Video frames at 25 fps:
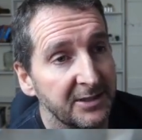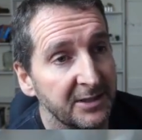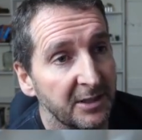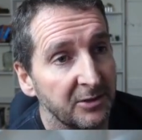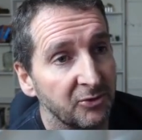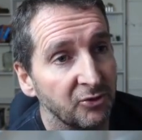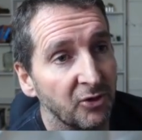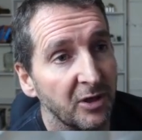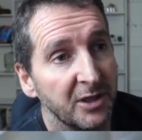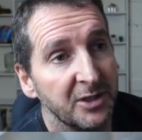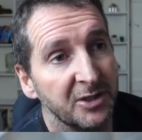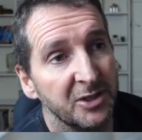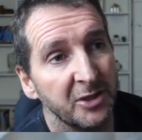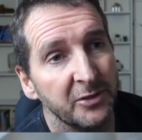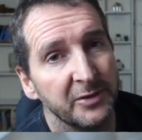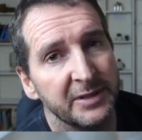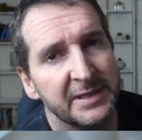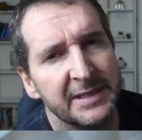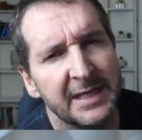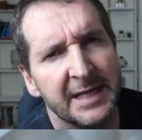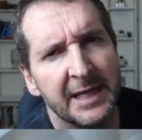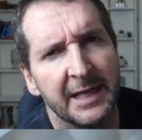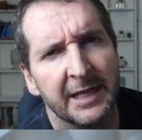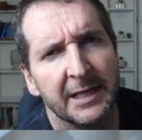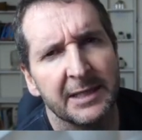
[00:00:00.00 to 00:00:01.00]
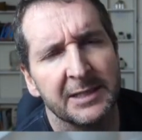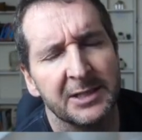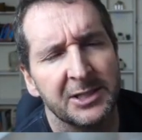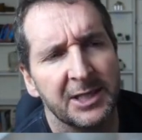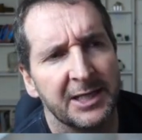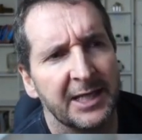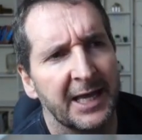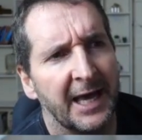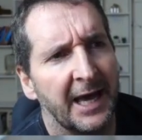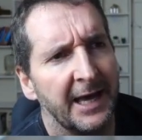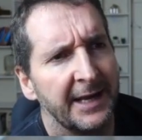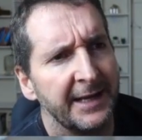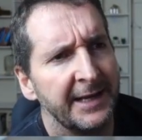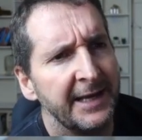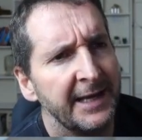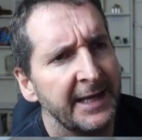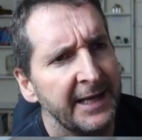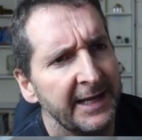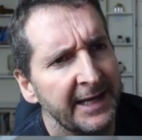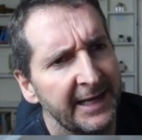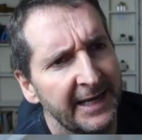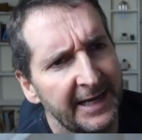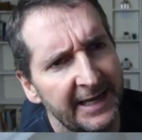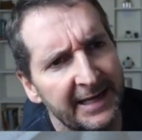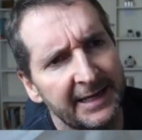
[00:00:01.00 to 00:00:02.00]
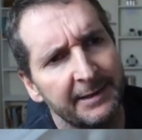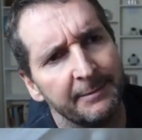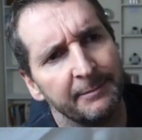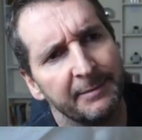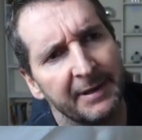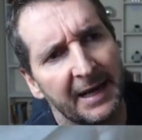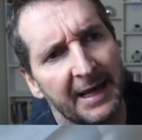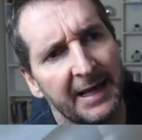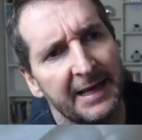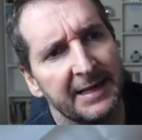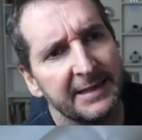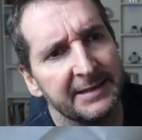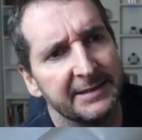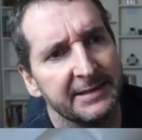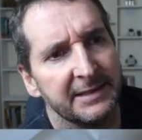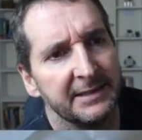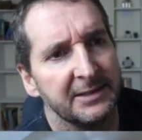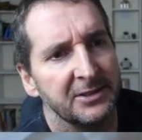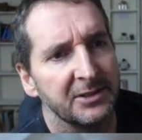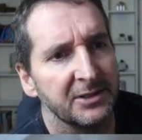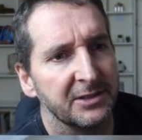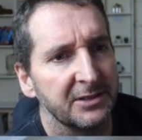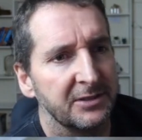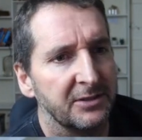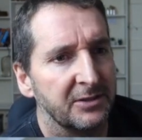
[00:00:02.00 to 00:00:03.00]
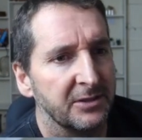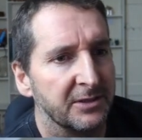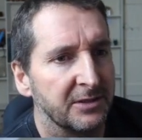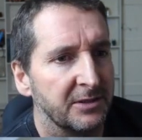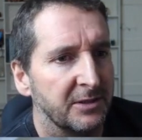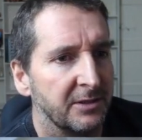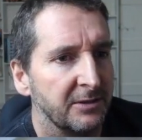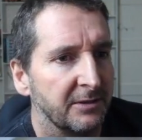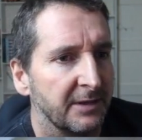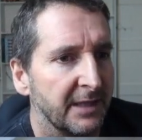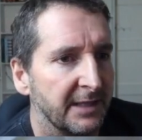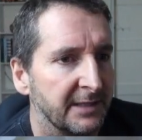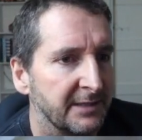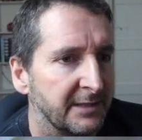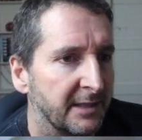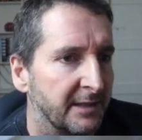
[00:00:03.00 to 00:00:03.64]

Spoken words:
So try and do as little as you can in place, and just do that.